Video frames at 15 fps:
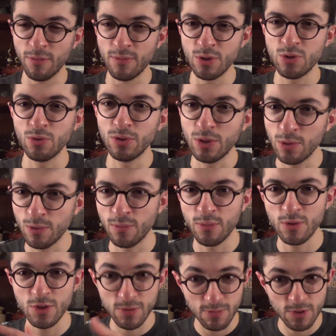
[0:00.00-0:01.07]
official
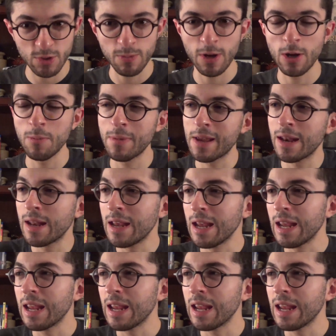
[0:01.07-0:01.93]
universe for Spider-Man,